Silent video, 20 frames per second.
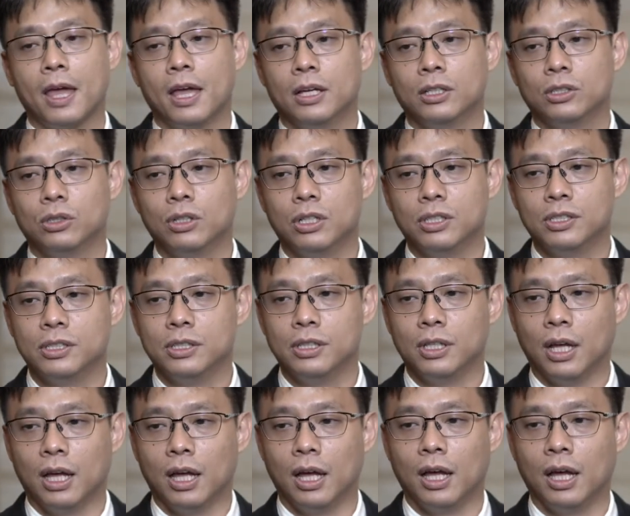So
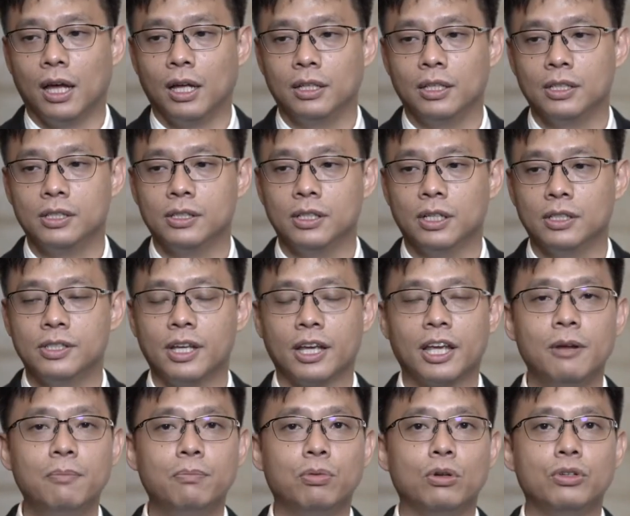the
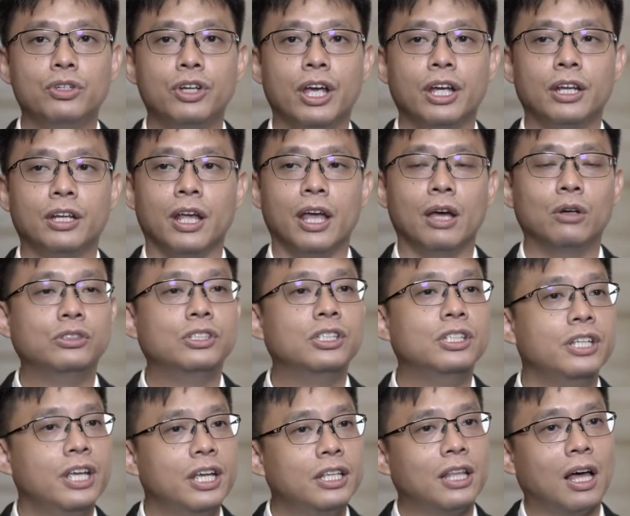second project, the
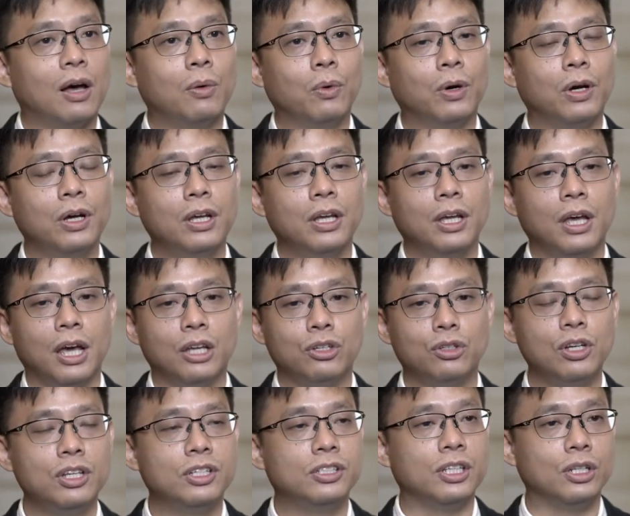LCDA Tower,
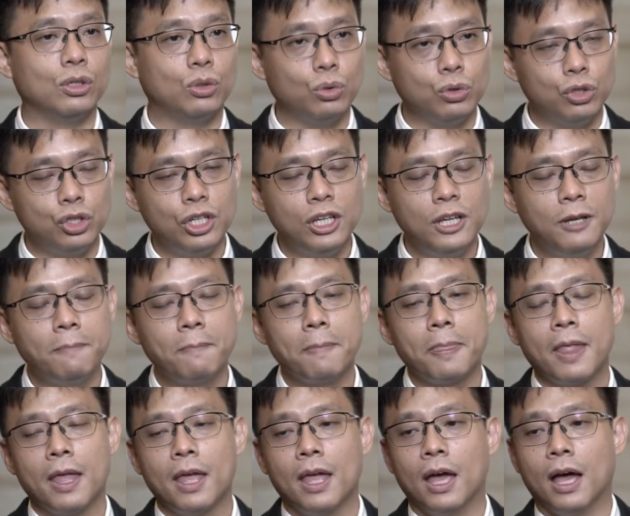actually is in Kuching.
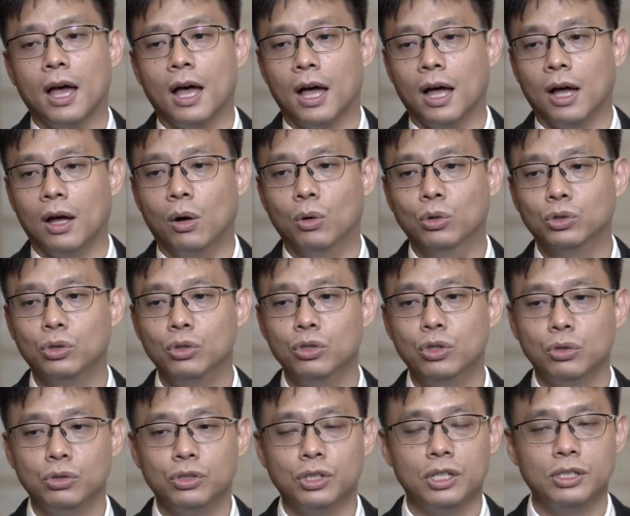Also
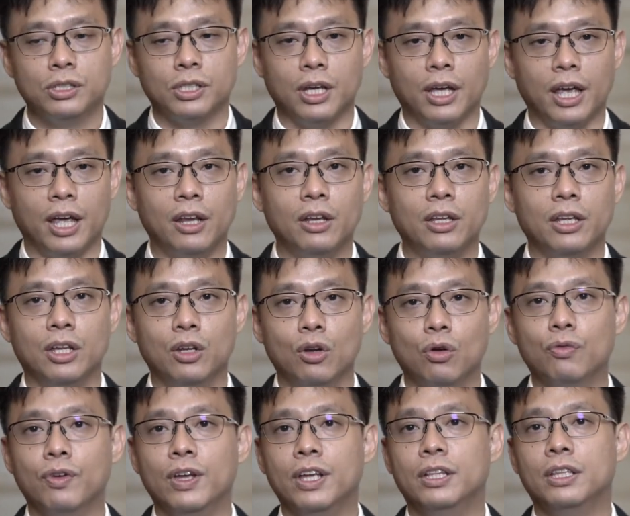uses an
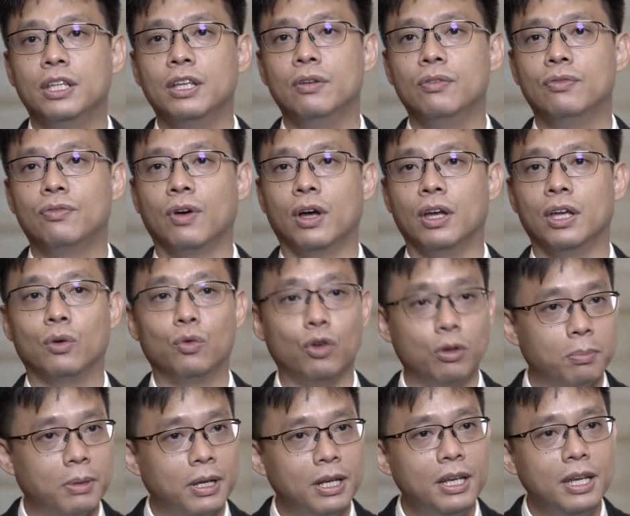innovative
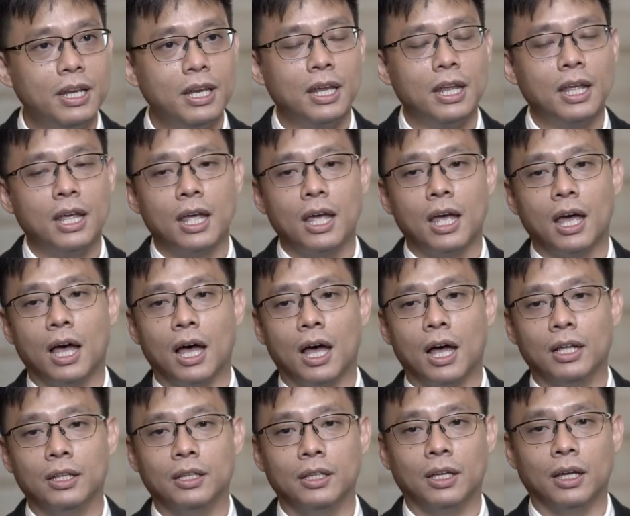equipment,
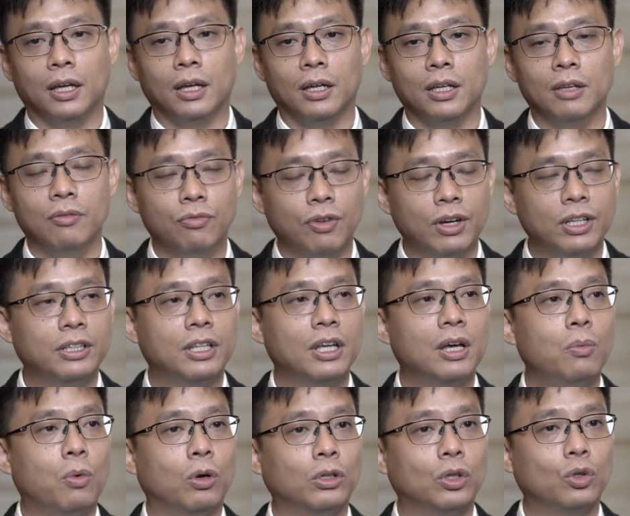the inverter
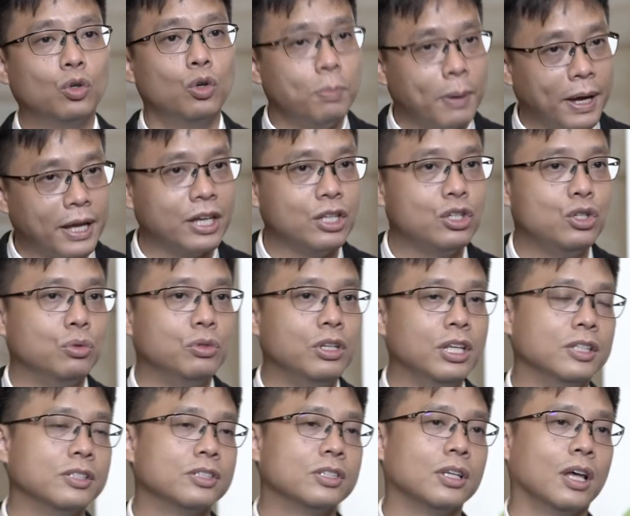water cool package
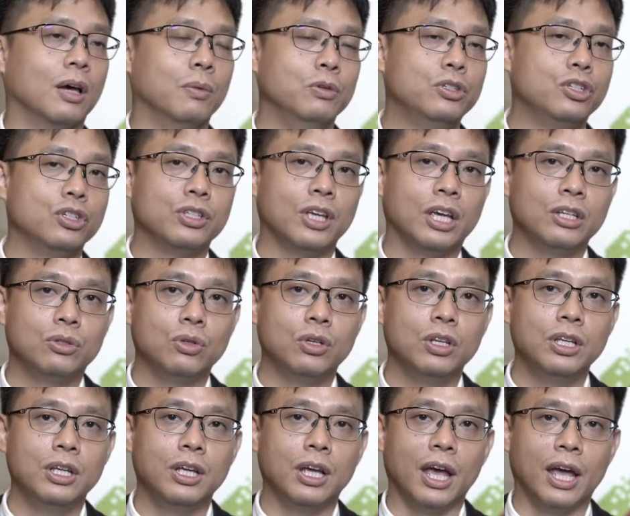units, which is
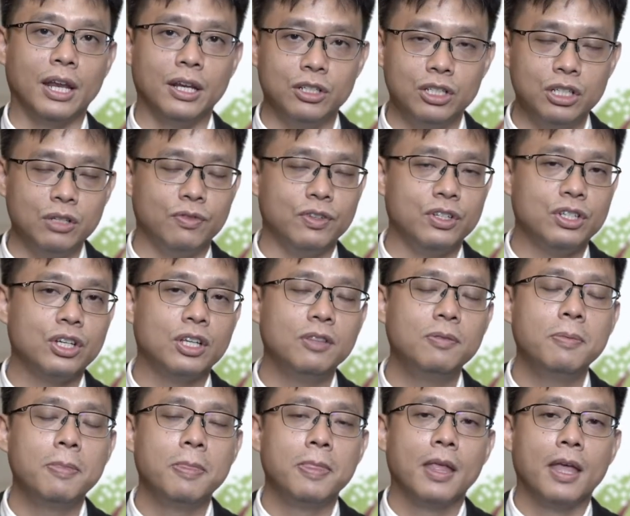actually energy
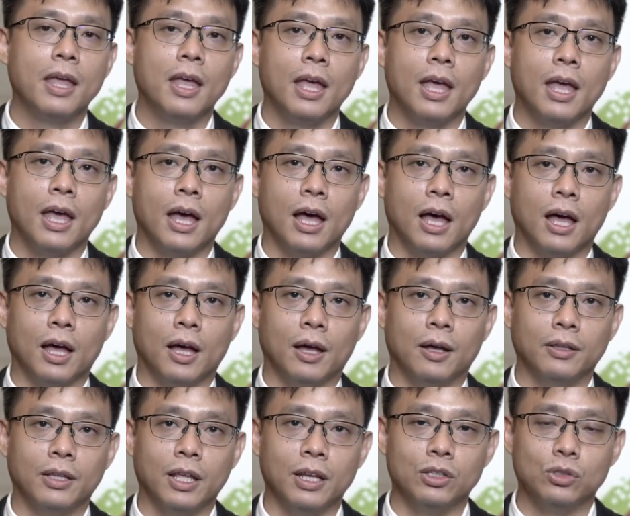efficient.
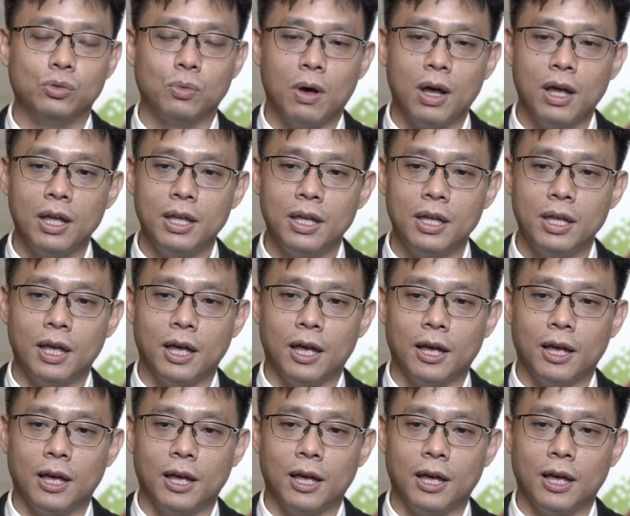That is why